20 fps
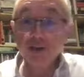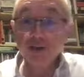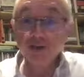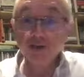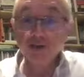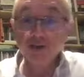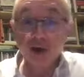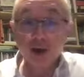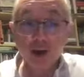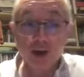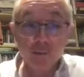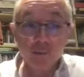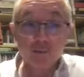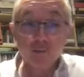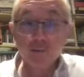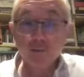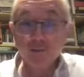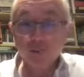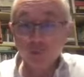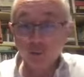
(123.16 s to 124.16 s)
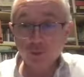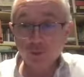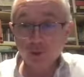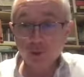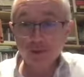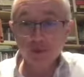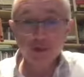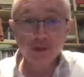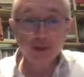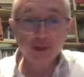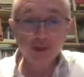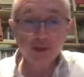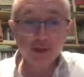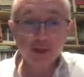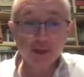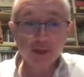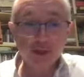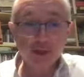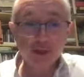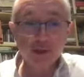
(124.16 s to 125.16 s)
itself for the
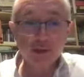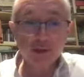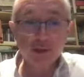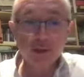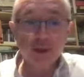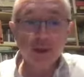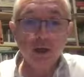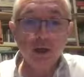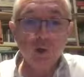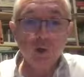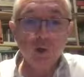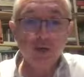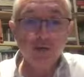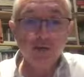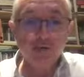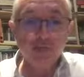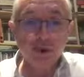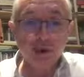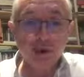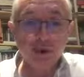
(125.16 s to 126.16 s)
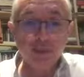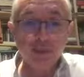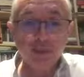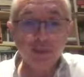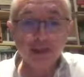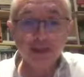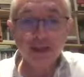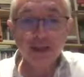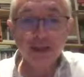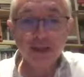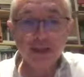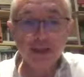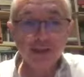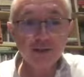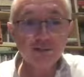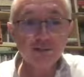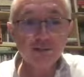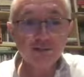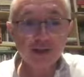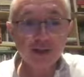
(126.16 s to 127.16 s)
interpretation, we find that it is
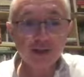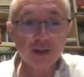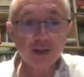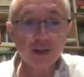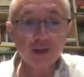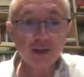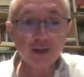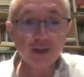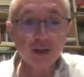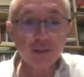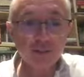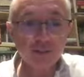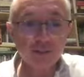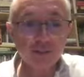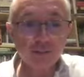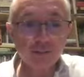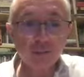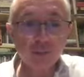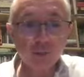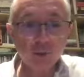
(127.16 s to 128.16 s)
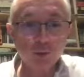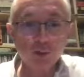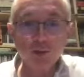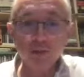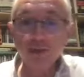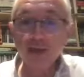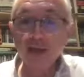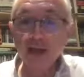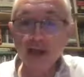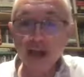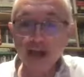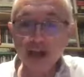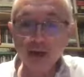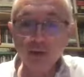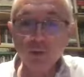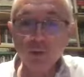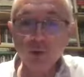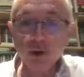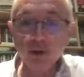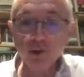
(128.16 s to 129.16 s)
in fact so simple that
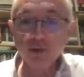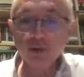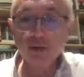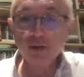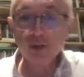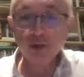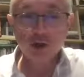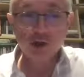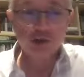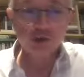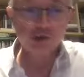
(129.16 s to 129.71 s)
anyone can